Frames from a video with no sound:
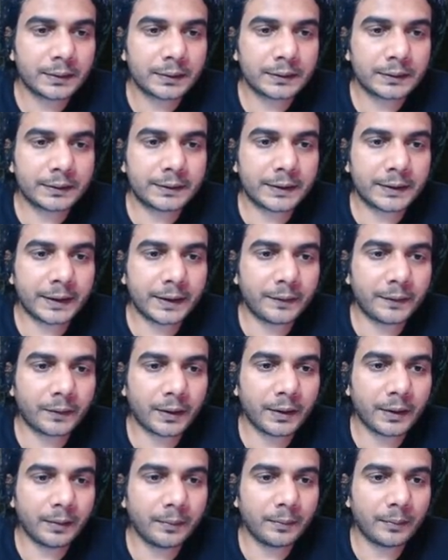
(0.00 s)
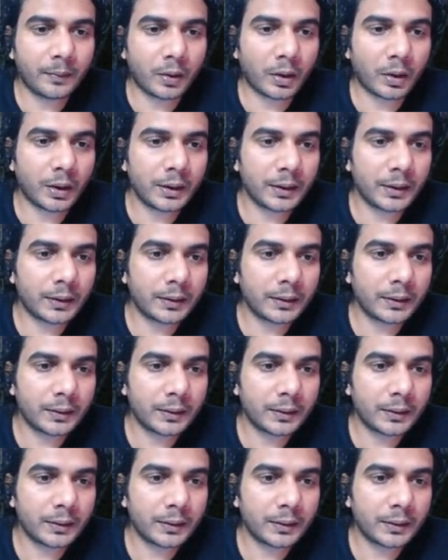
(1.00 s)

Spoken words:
Z1 mod